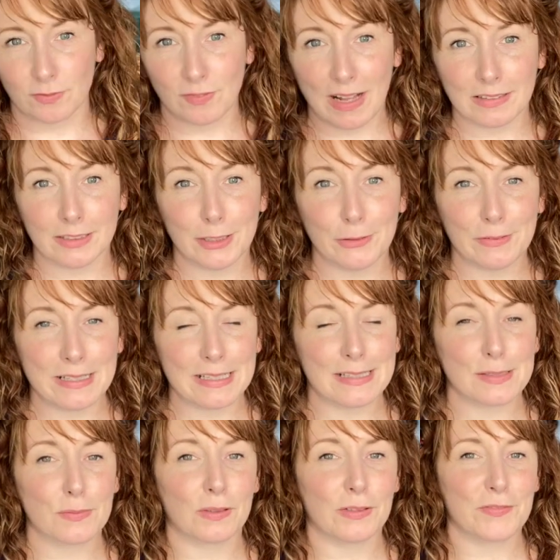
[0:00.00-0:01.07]
Value
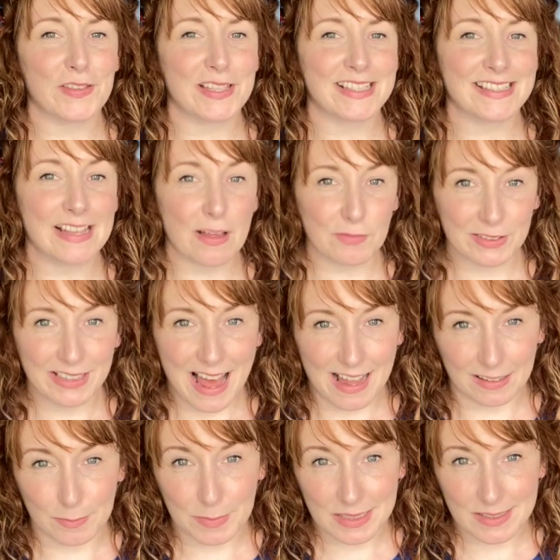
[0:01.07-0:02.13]
is one of the 7
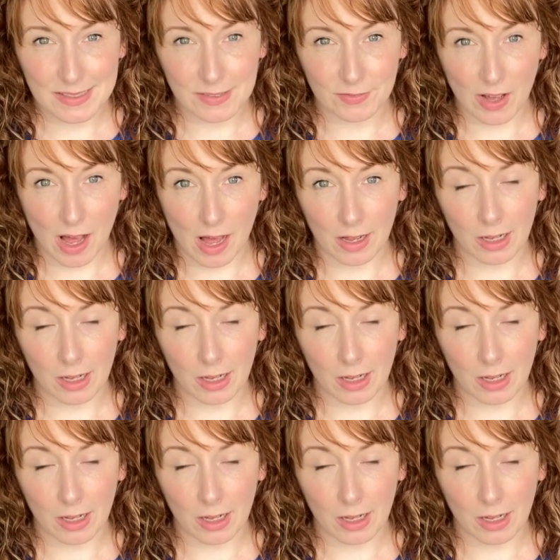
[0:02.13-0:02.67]
elements of art,